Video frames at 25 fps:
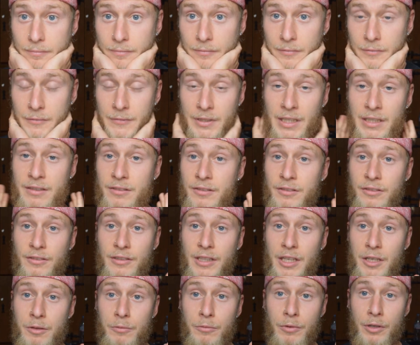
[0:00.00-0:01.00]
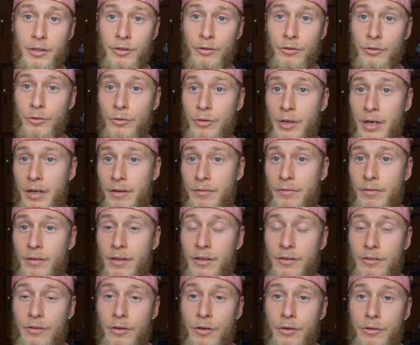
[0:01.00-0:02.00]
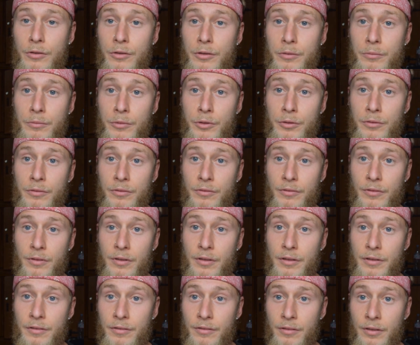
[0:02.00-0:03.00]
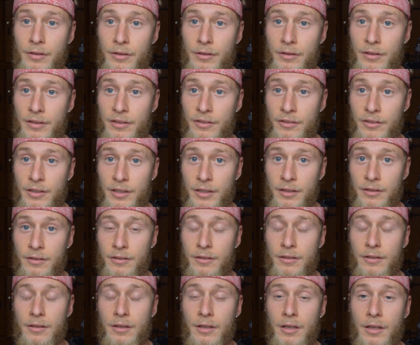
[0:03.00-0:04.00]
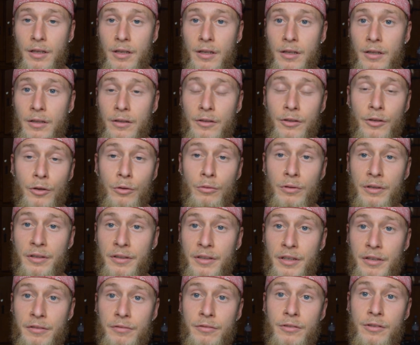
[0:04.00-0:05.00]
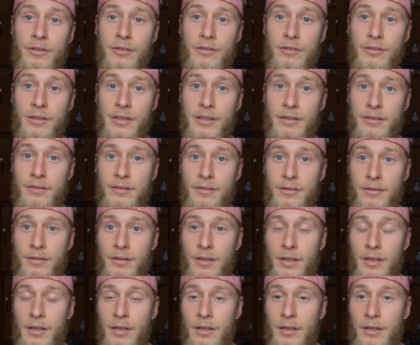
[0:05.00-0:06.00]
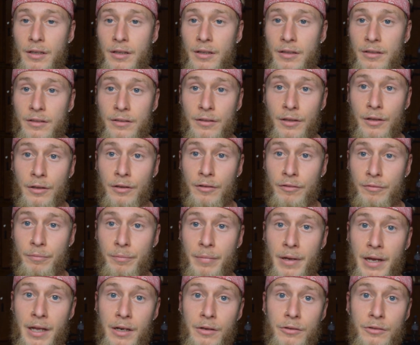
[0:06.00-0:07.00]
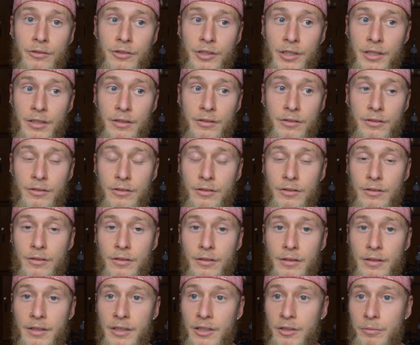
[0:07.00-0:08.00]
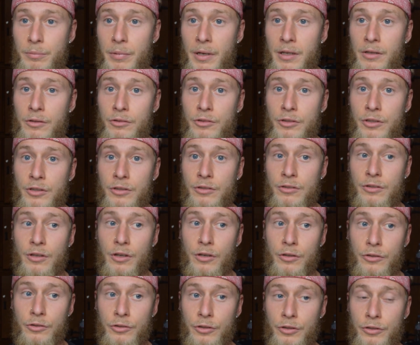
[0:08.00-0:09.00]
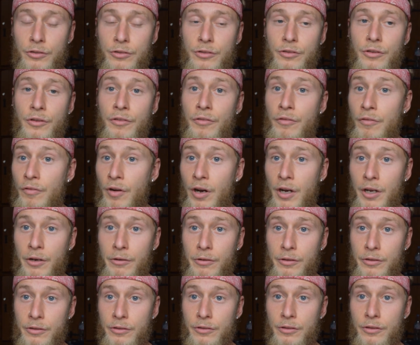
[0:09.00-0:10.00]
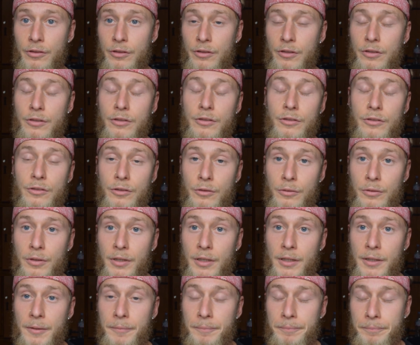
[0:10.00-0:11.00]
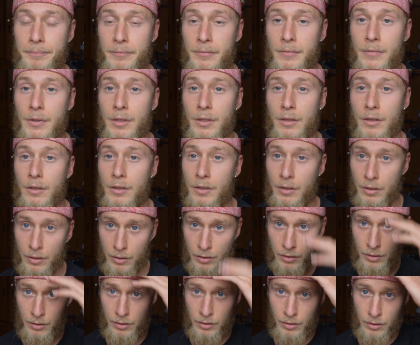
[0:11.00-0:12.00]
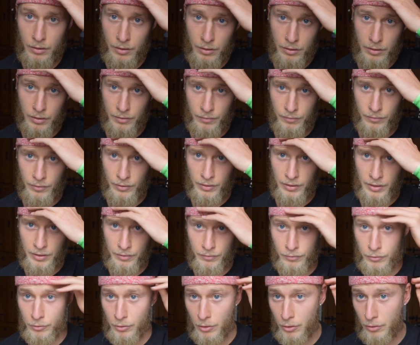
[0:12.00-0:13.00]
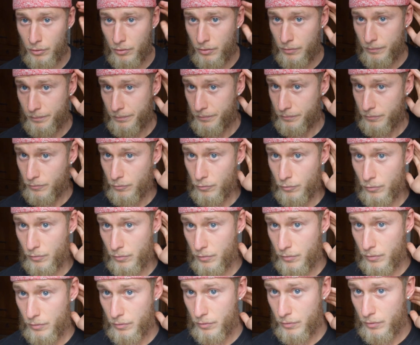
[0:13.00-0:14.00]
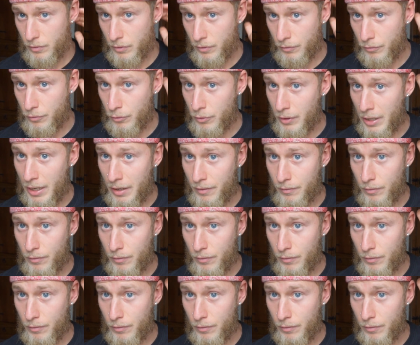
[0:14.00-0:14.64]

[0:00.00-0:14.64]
that's the same when you have this autoimmune disease. The only difference is instead of pathogens, these pathogens are just a virus. So yeah, if, if you are if you have